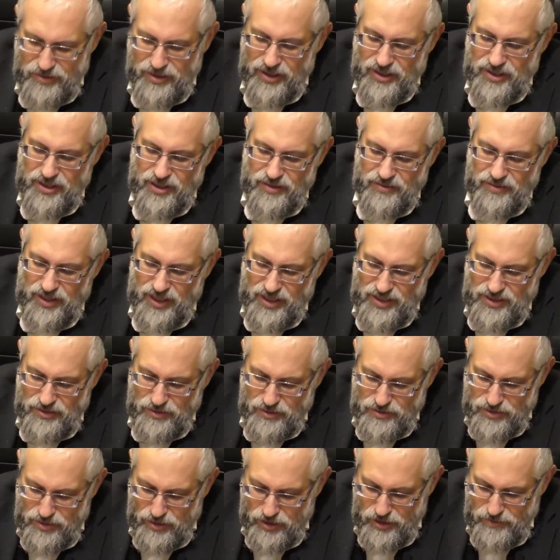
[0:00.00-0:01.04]
heitiv
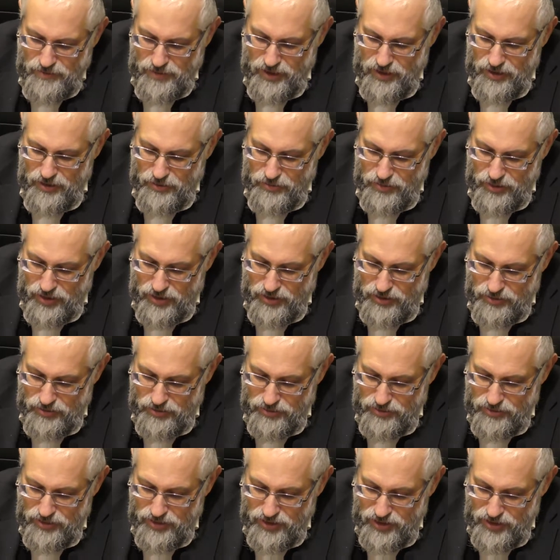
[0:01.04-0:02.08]
la'asos kol yimei
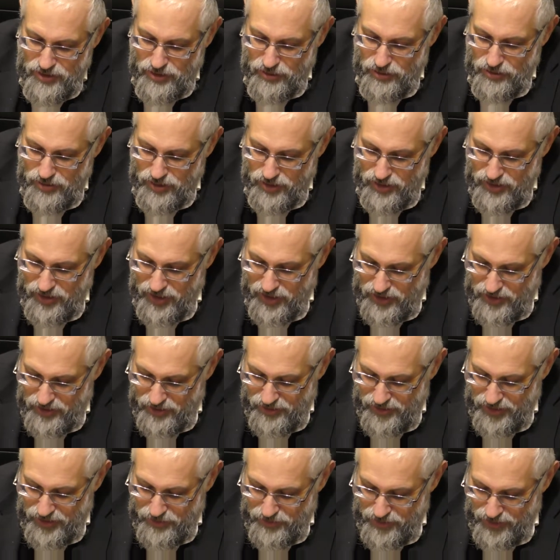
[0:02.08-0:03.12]
harahu Yehoyada
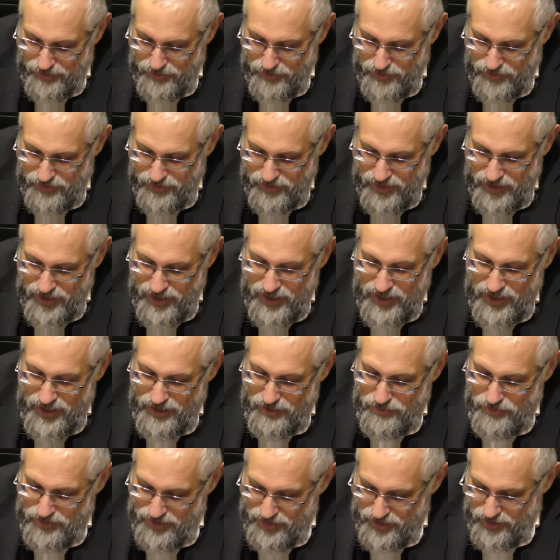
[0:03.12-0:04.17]
kohen rabbo.
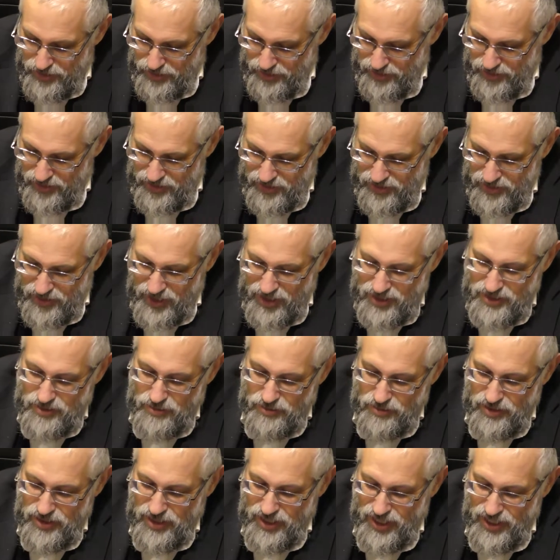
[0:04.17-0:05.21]
He was good as
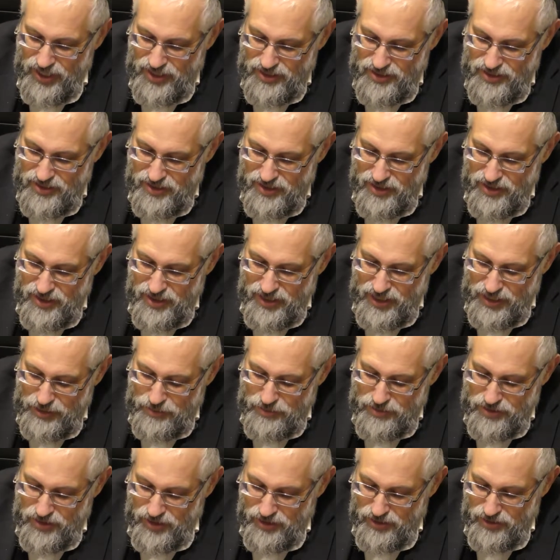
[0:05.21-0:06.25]
long as he
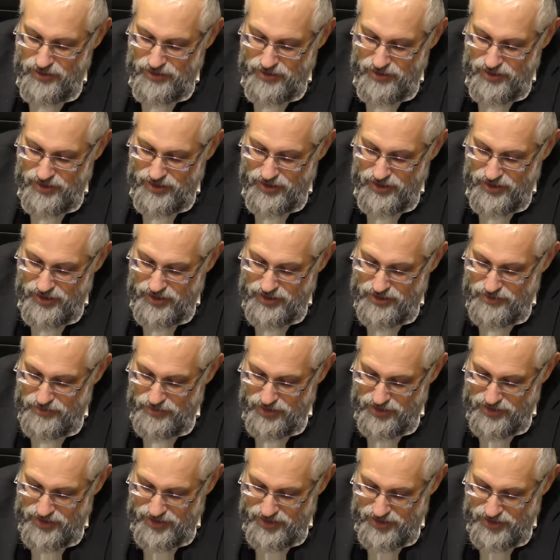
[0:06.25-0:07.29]
was under the
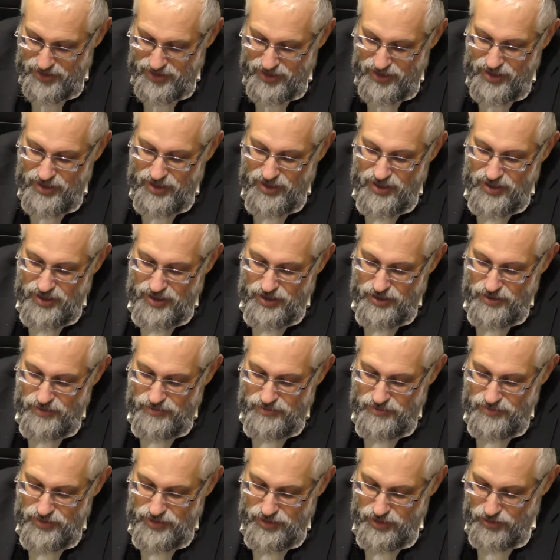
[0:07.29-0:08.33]
instruction
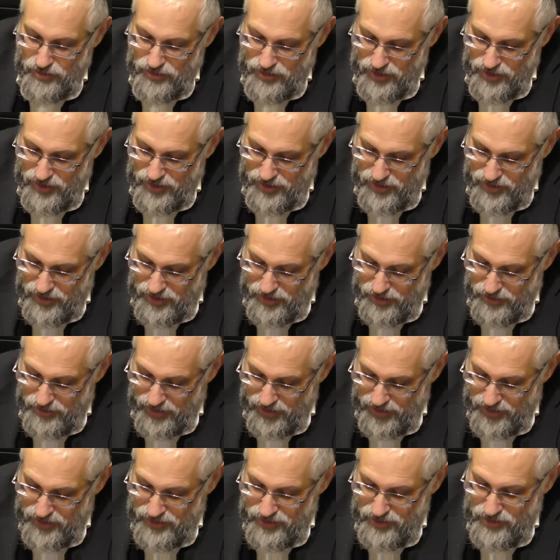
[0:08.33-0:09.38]
of Yehoyada the
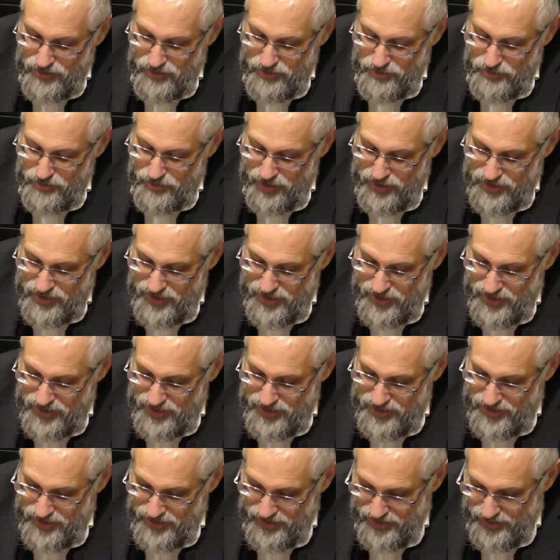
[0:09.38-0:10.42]
Kohen, who was
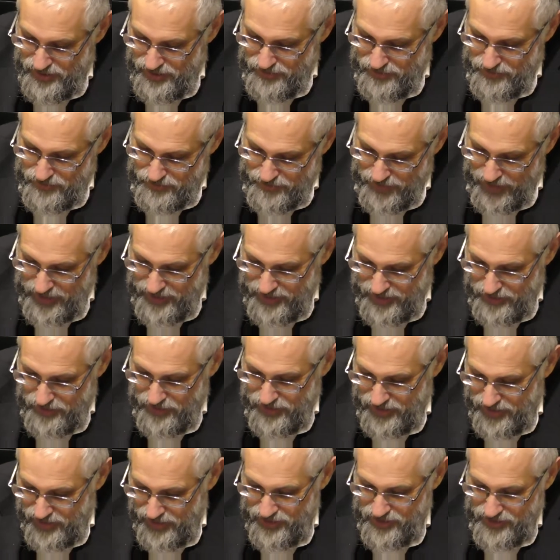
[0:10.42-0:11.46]
his master,
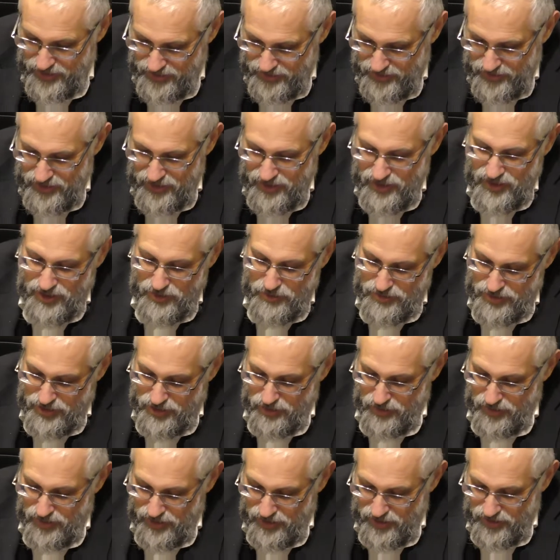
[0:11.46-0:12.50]
his teacher. He was the
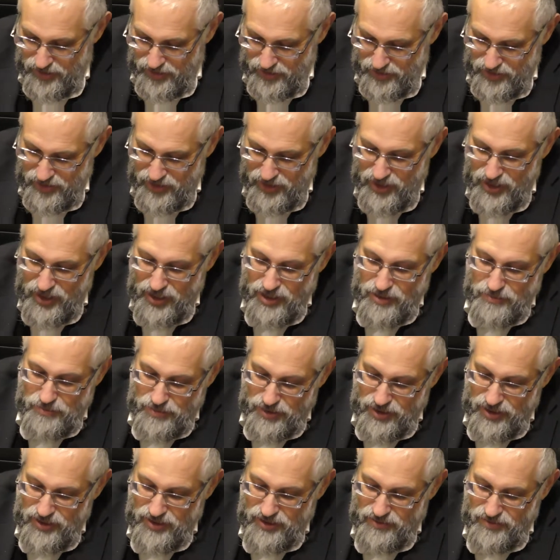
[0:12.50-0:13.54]
Kohen Gadol.
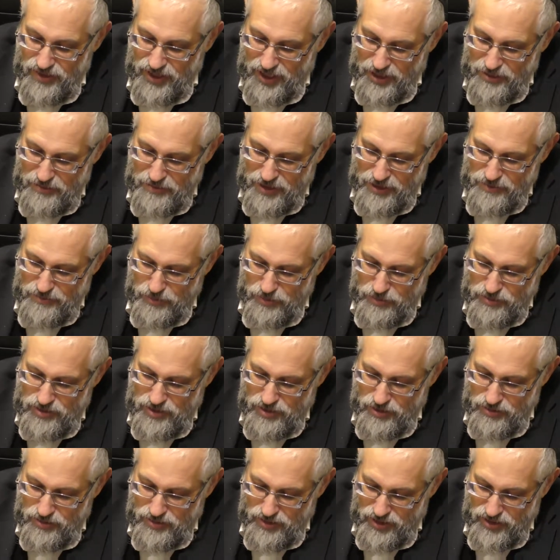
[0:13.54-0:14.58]
But v'acharei mos
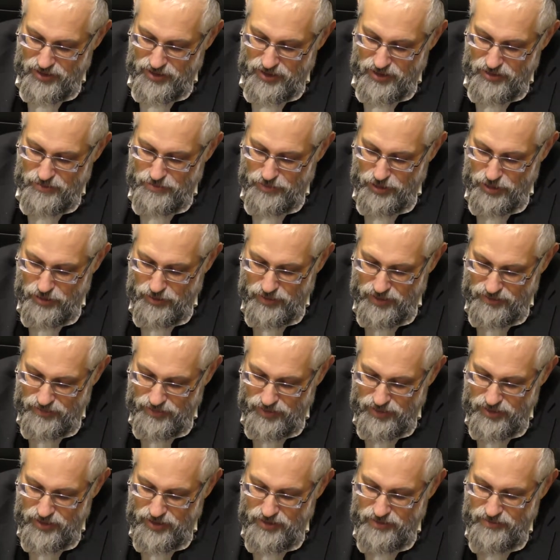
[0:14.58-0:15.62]
Yehoyada bo
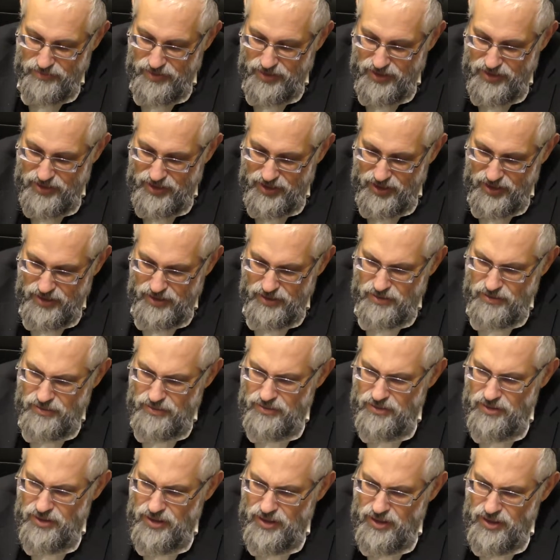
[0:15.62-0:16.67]
avoda v'eschilu